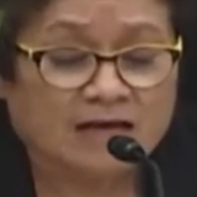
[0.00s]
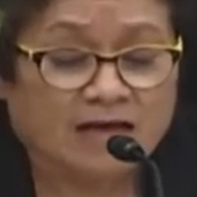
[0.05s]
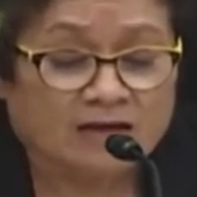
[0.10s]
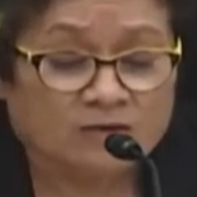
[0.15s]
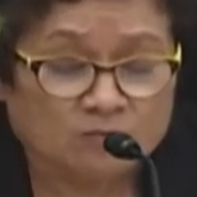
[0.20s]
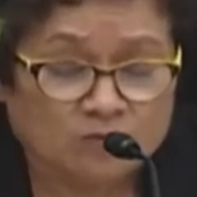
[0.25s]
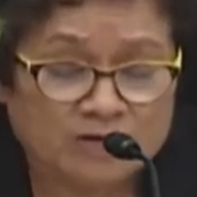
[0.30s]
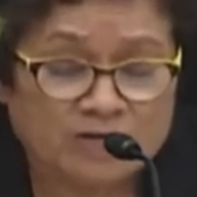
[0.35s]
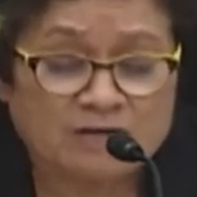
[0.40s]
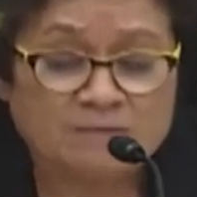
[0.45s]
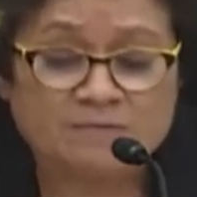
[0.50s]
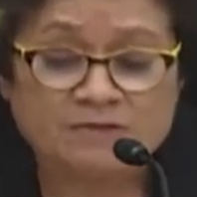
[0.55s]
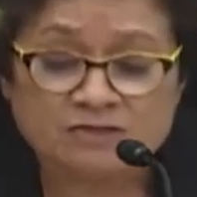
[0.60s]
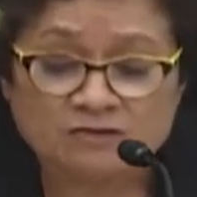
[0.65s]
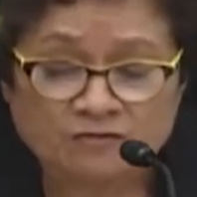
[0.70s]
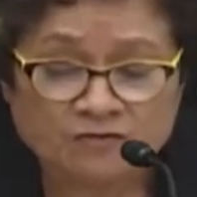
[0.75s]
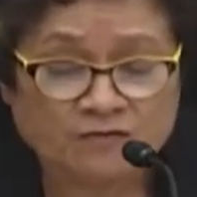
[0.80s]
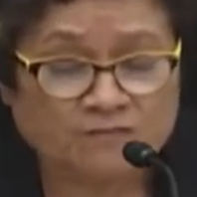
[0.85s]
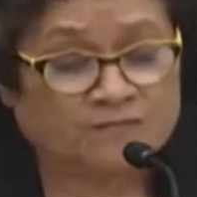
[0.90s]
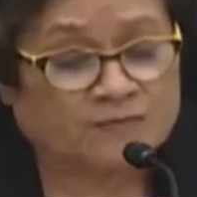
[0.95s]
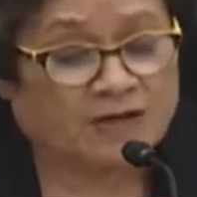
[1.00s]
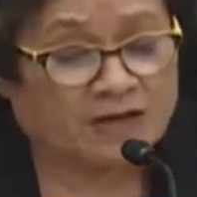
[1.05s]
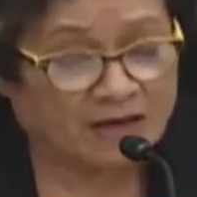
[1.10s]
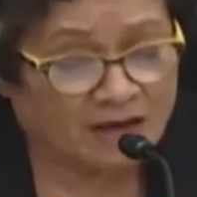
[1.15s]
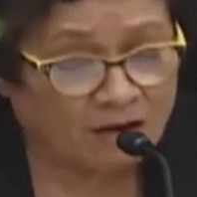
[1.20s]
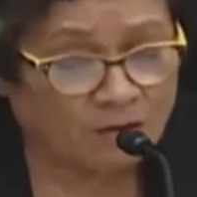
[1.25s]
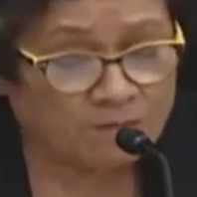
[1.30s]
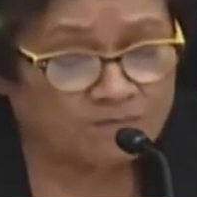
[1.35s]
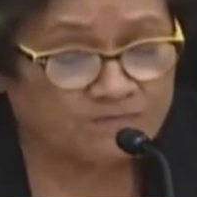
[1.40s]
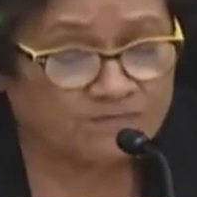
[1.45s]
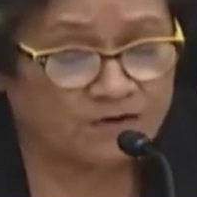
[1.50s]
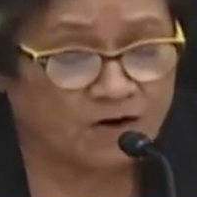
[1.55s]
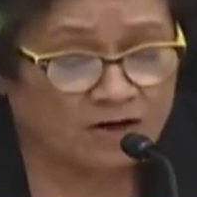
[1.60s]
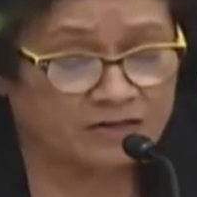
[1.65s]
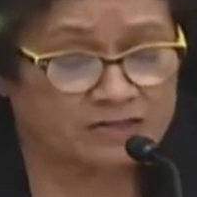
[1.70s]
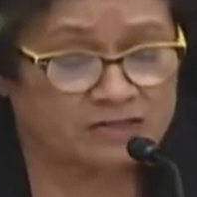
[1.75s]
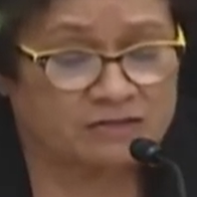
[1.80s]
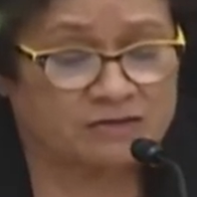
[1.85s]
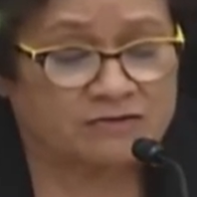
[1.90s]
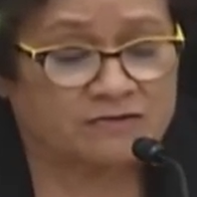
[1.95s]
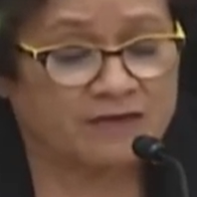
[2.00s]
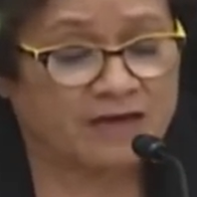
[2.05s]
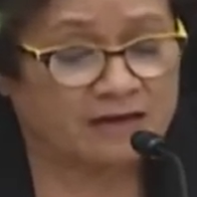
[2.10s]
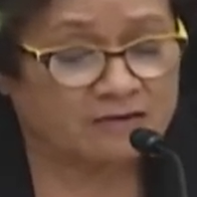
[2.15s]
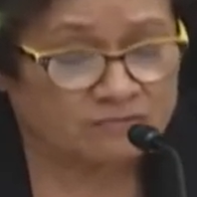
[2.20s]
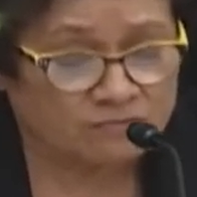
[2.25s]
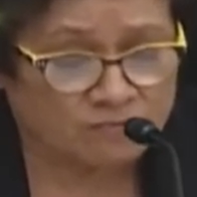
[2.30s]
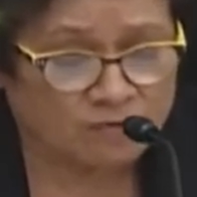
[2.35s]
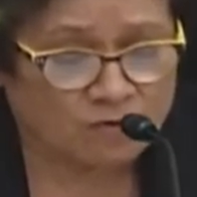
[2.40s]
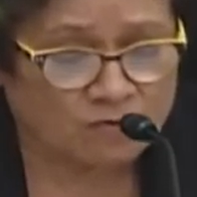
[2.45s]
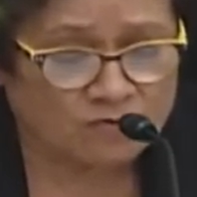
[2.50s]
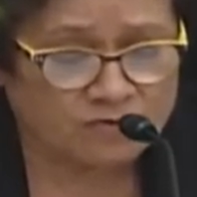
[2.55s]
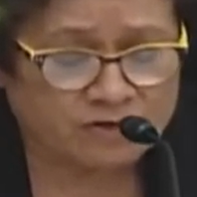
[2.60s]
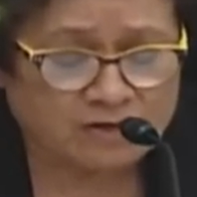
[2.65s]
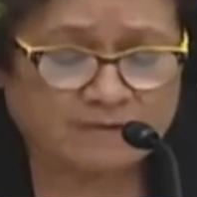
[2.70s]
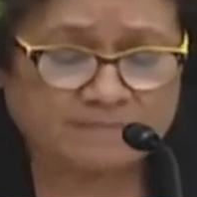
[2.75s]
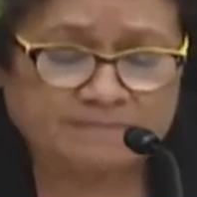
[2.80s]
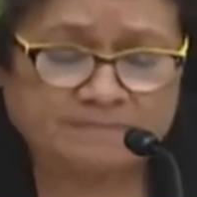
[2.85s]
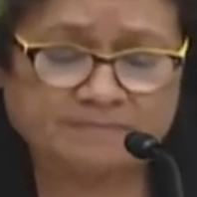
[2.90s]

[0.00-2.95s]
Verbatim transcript: and we must help foster that growth.